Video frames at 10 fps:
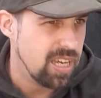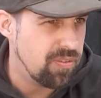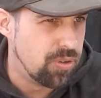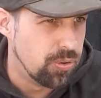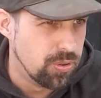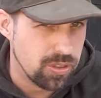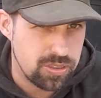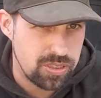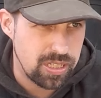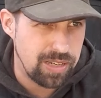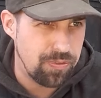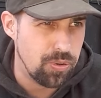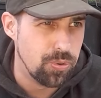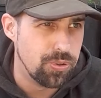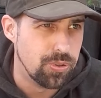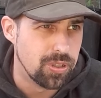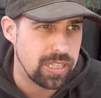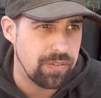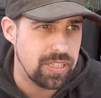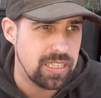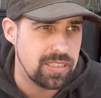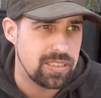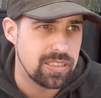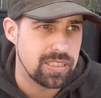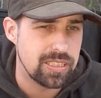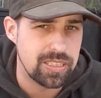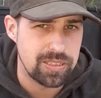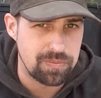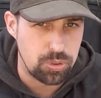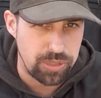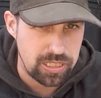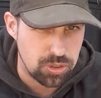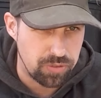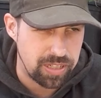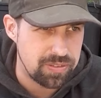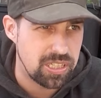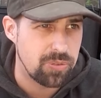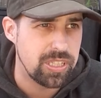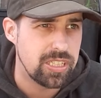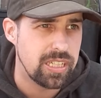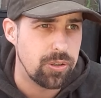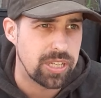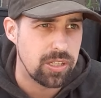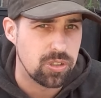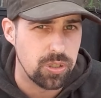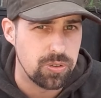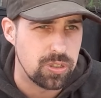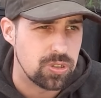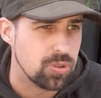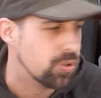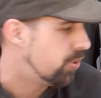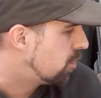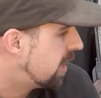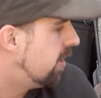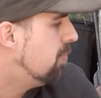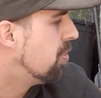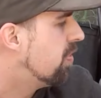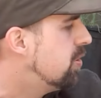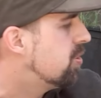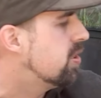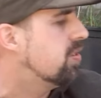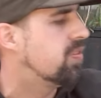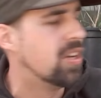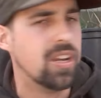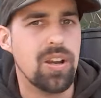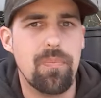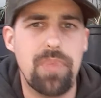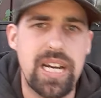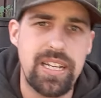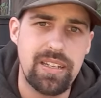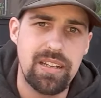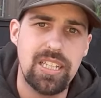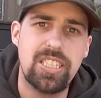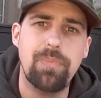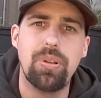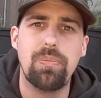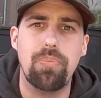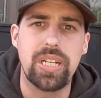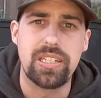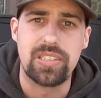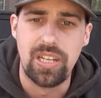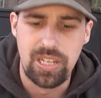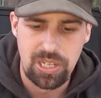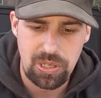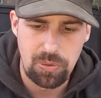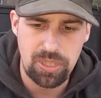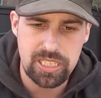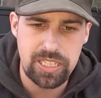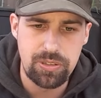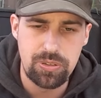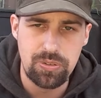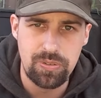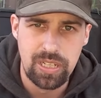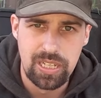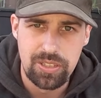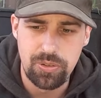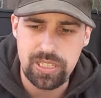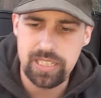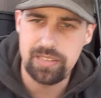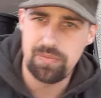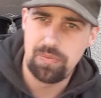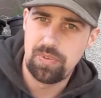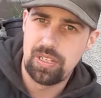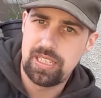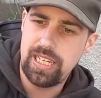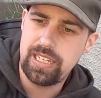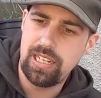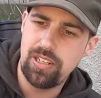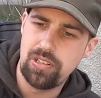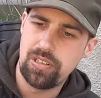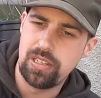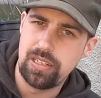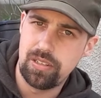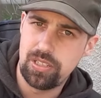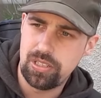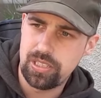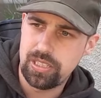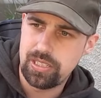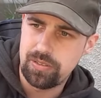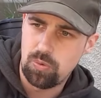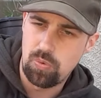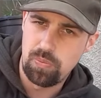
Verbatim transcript: if you do not if you do not have these uh, during a survival situation and you cannot go to the store you can improvise yourself by a simple bucket what can you do you can take a little uh,